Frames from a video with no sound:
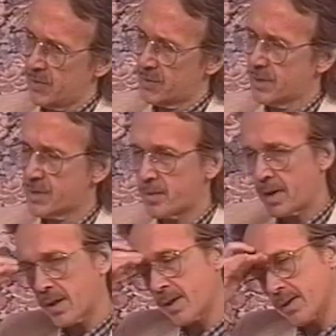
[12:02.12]
is this
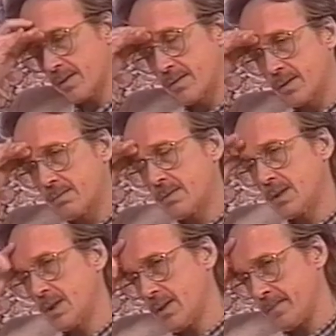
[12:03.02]
market
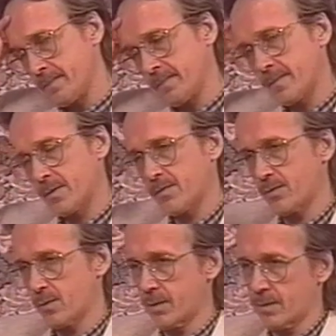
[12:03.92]
um,
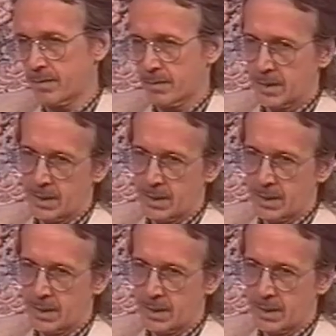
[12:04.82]
for